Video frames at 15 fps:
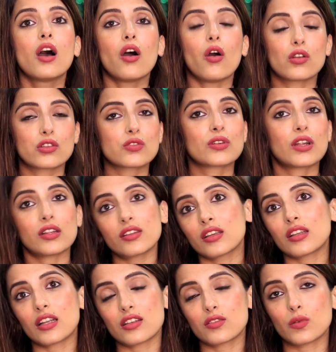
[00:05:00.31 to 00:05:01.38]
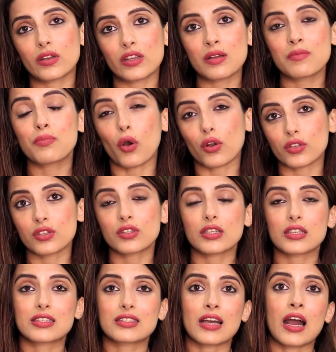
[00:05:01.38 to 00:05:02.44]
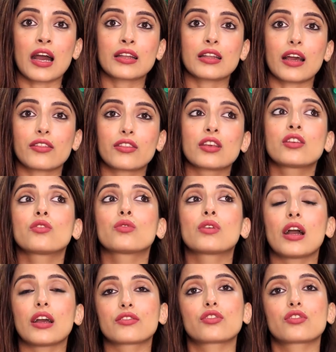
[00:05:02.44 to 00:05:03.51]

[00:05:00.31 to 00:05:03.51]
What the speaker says: Also, another thing that is very important is that I think you guys